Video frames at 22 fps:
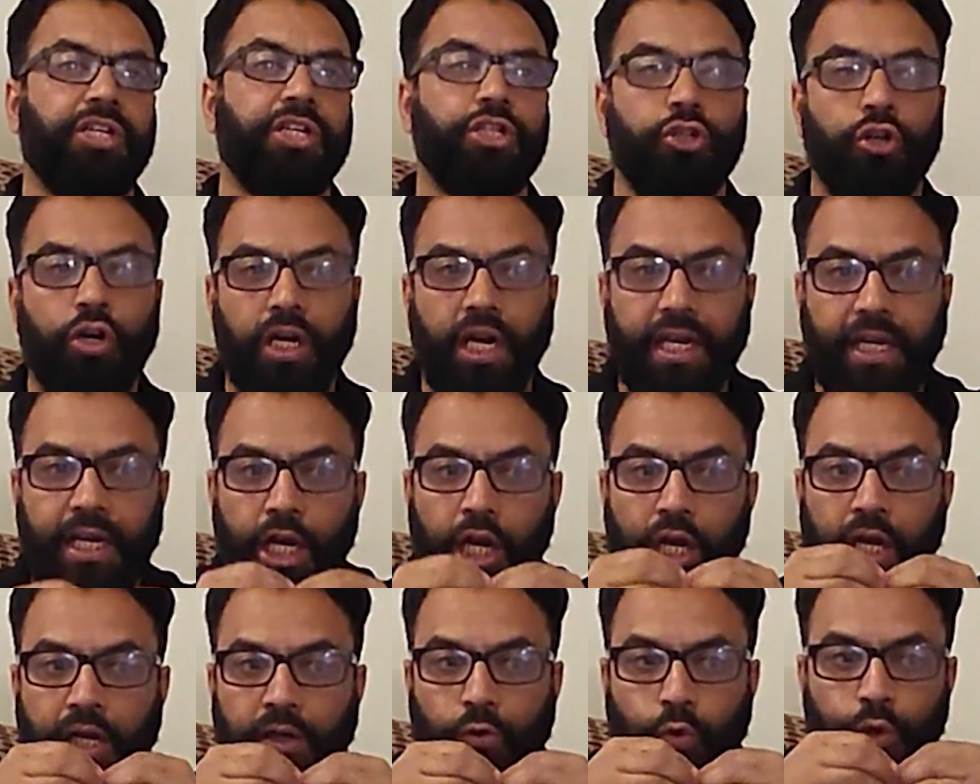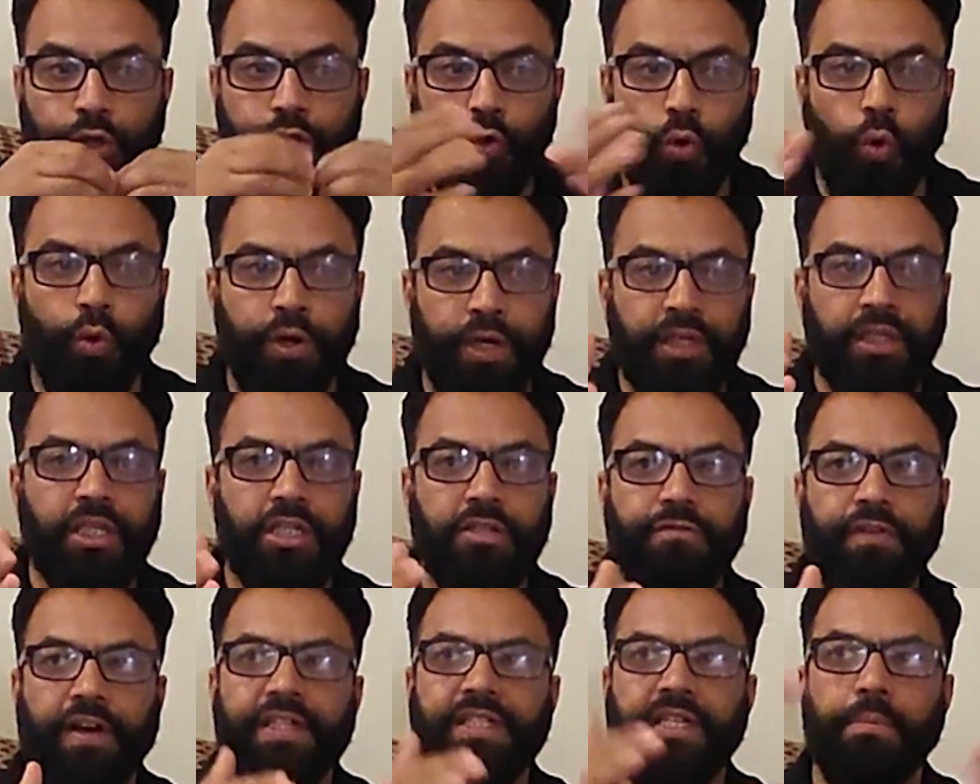It's not like who is owning this.
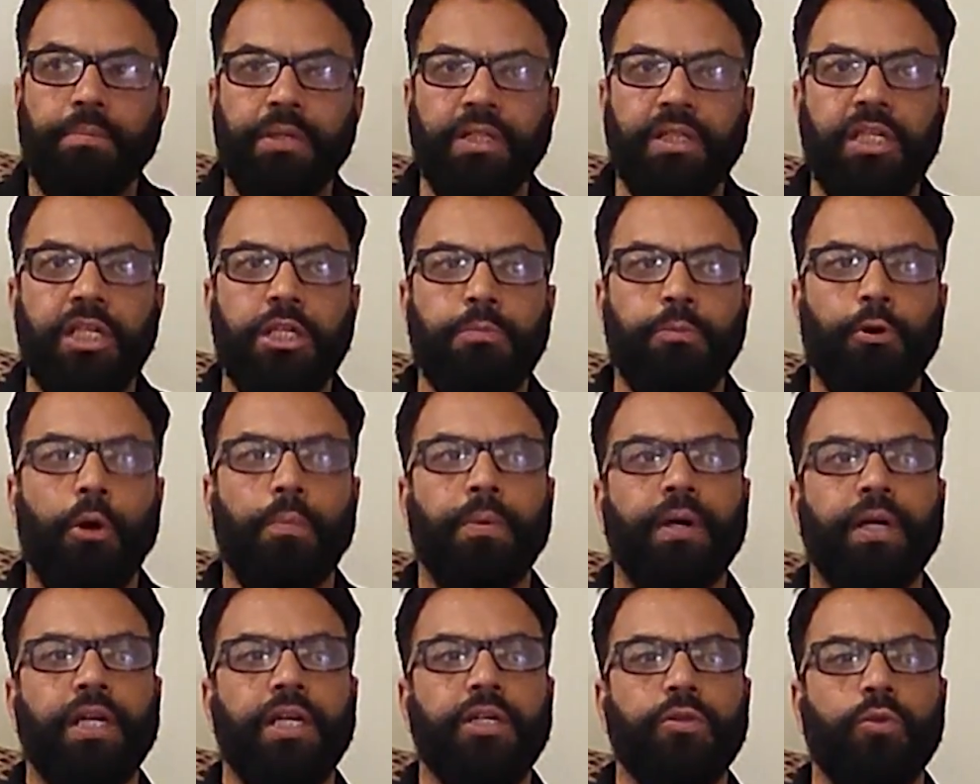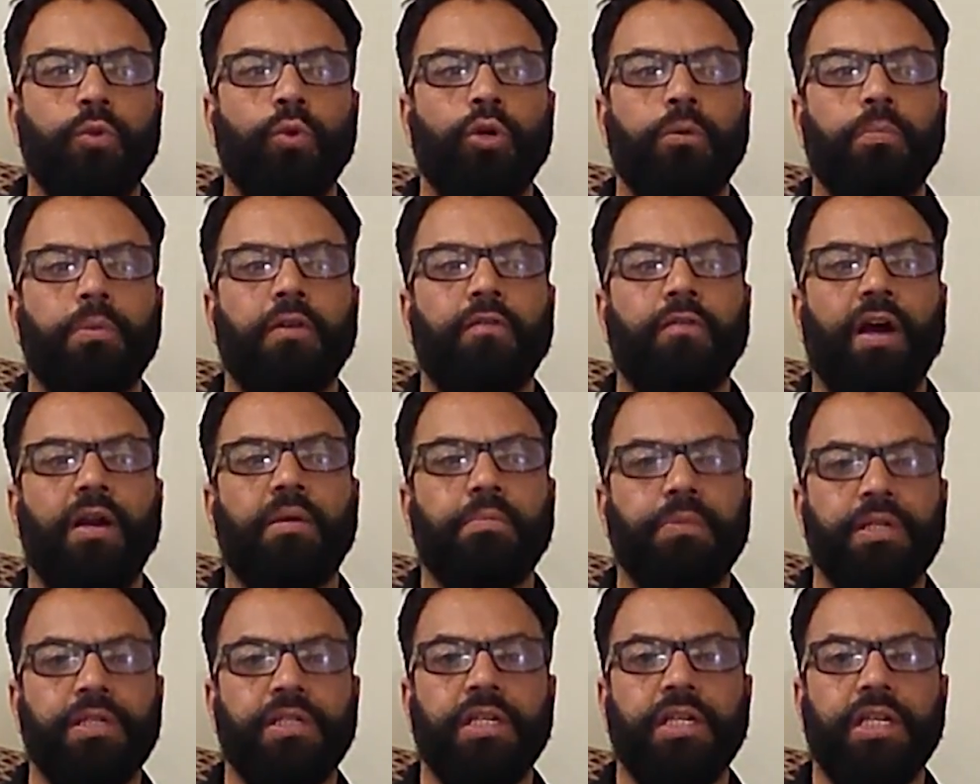For example, this property is owned by one
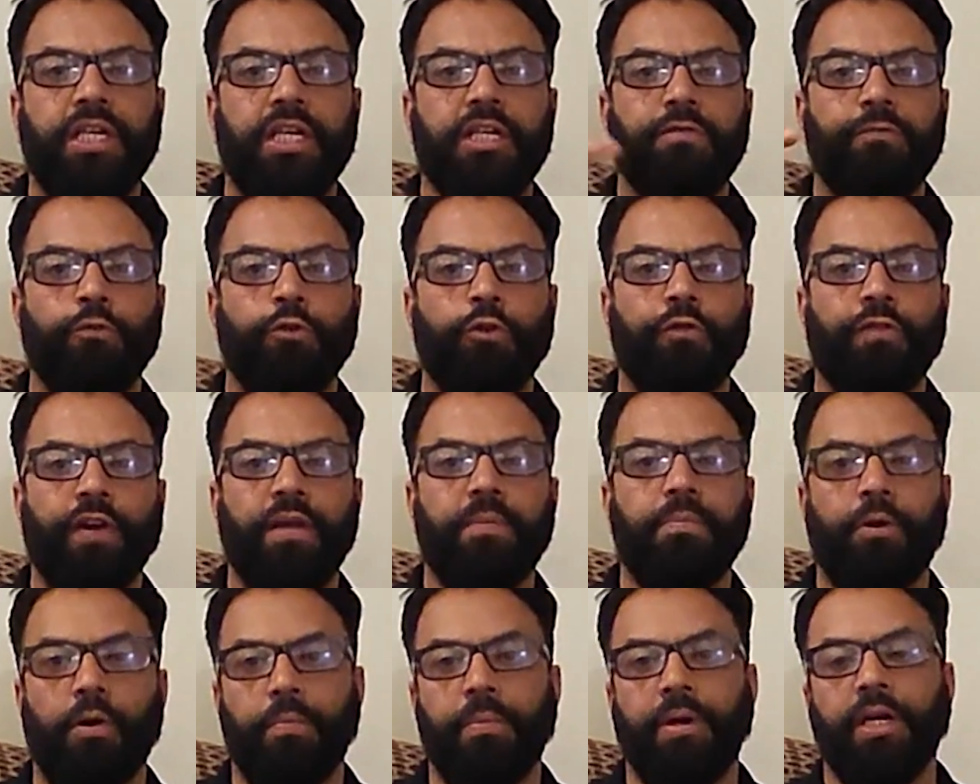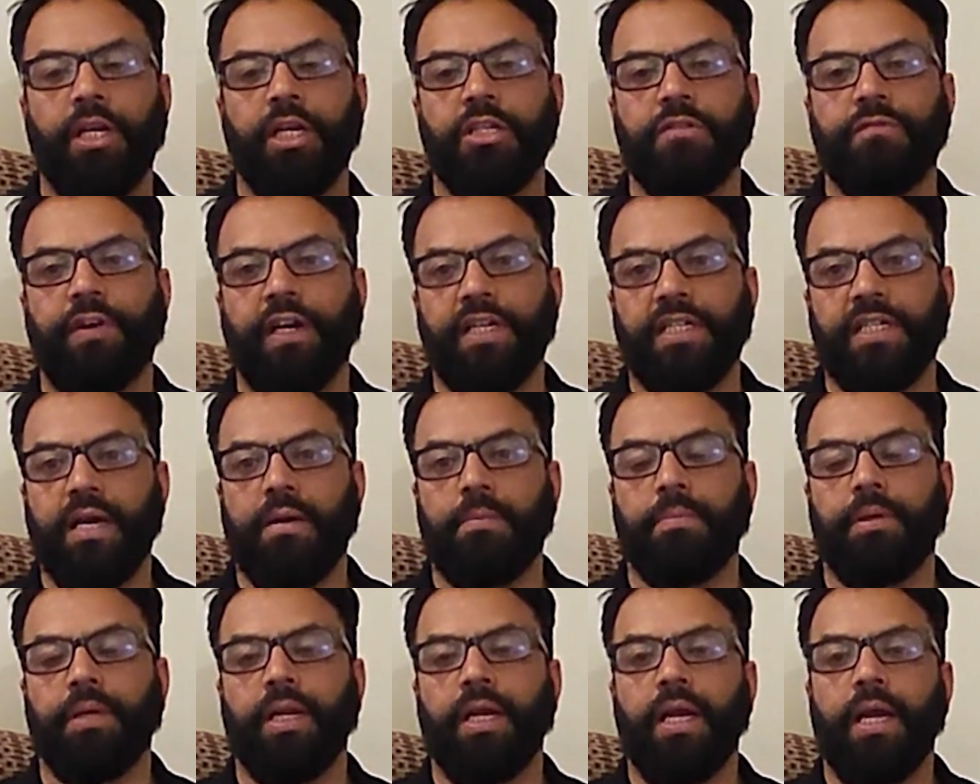person, he has 4 or 5 properties, for
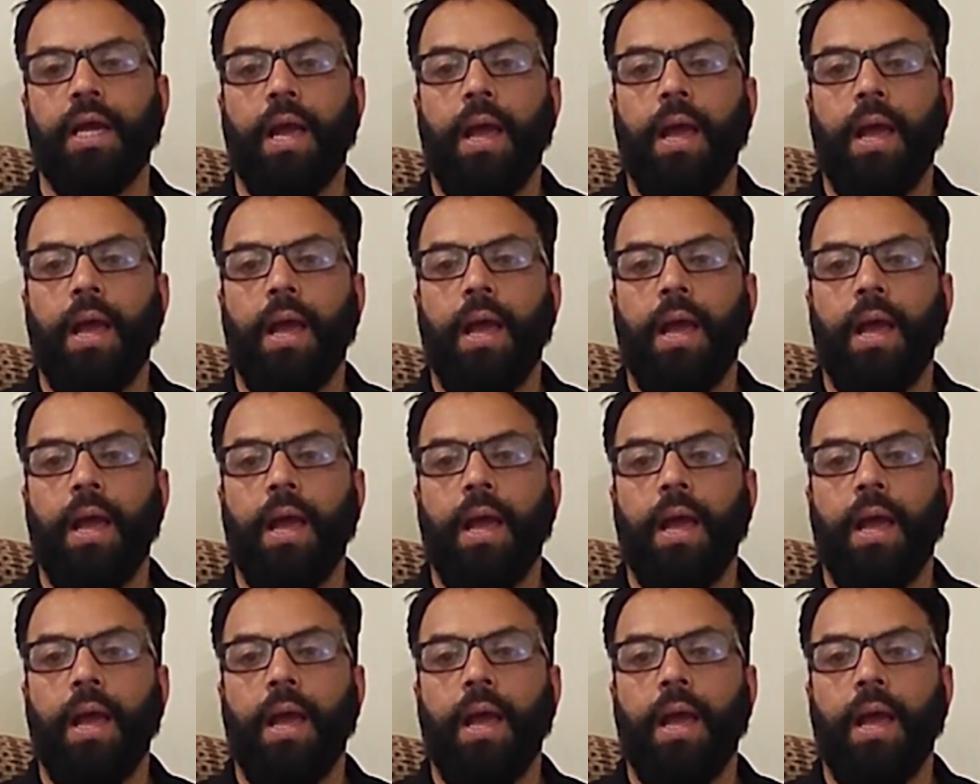example.